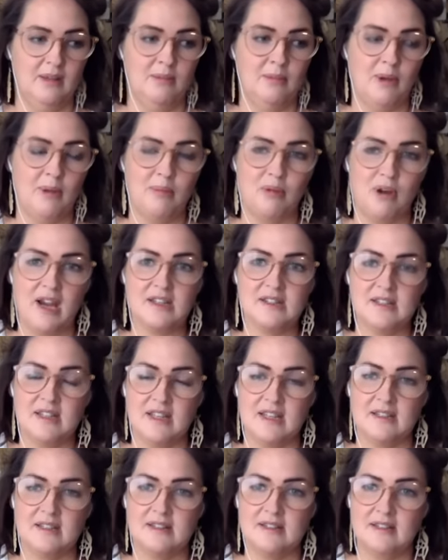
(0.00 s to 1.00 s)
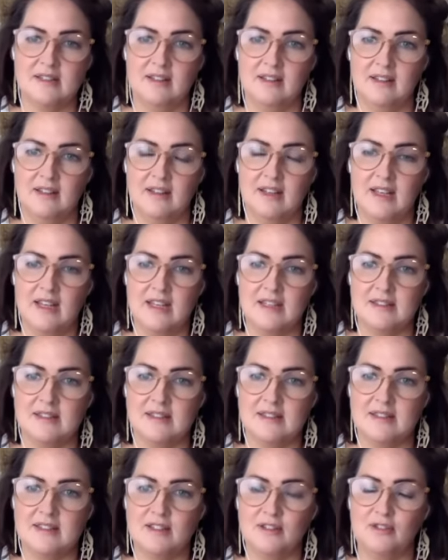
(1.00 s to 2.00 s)
my practice is
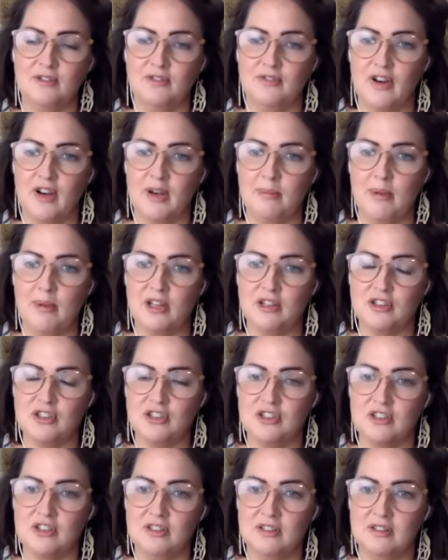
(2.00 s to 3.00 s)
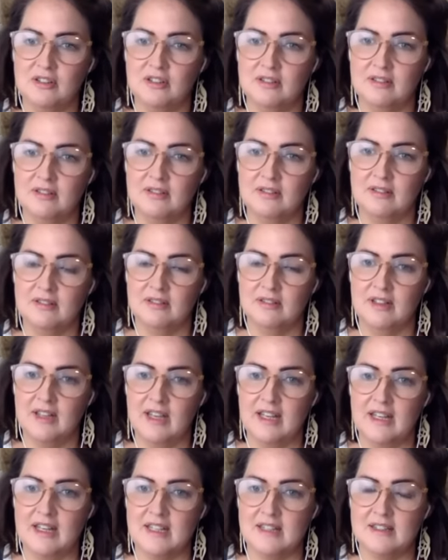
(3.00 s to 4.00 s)
still very much
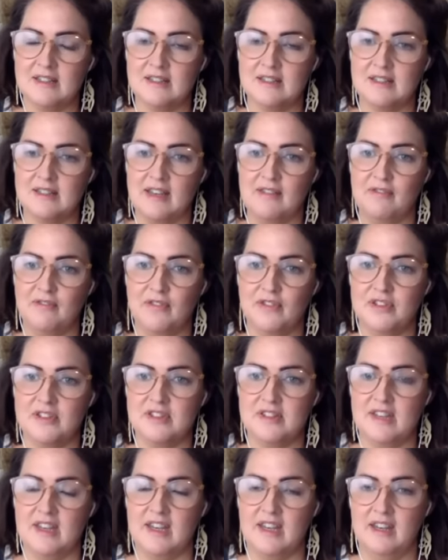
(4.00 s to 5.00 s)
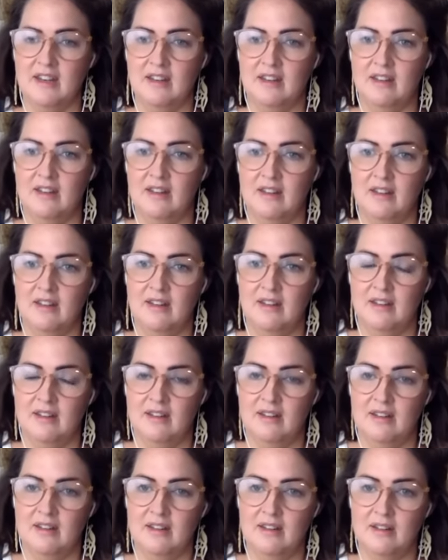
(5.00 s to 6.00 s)
in its infancy
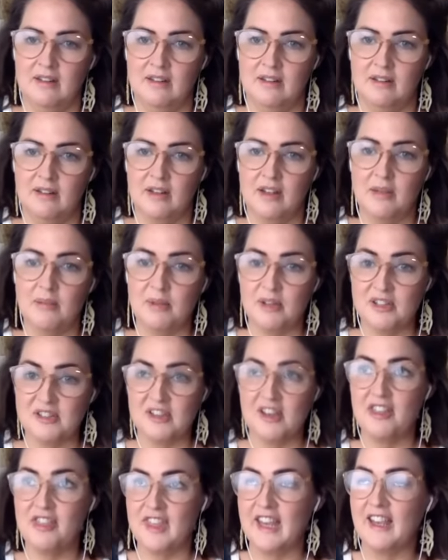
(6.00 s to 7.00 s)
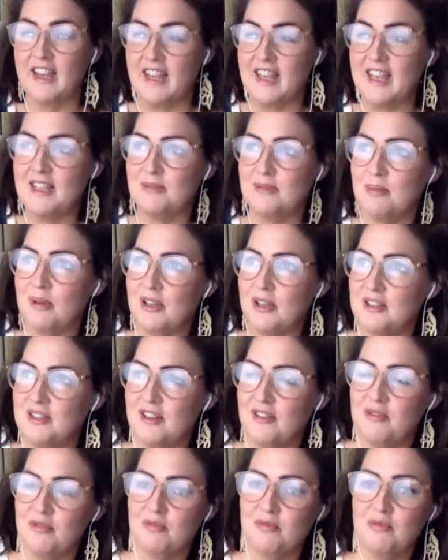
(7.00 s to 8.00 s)
because I think it is because
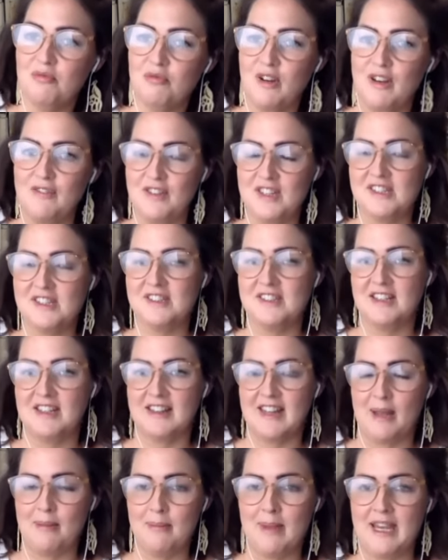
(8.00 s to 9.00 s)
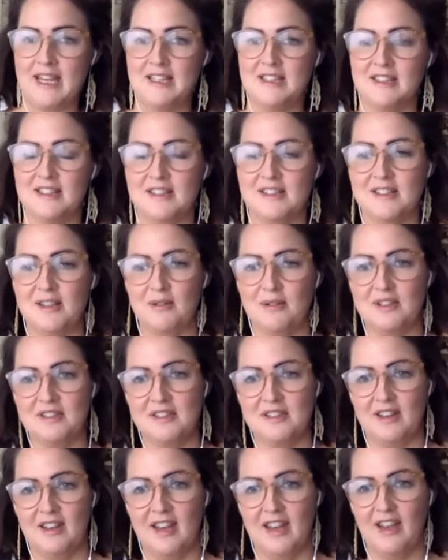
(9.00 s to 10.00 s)
I've revisited that maiden, so
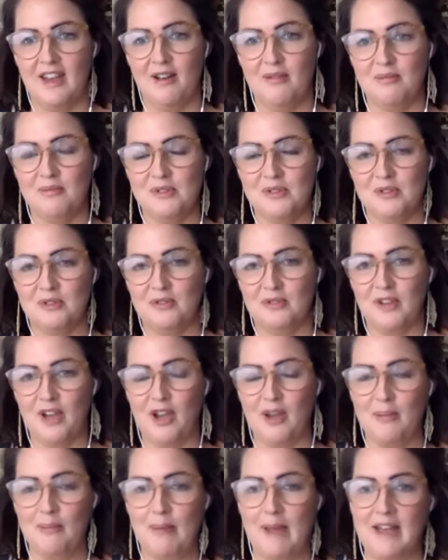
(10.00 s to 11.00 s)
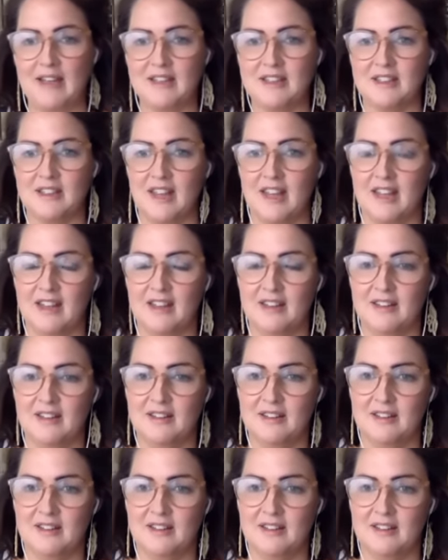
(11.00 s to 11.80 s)
it's like I'm sort of going back to that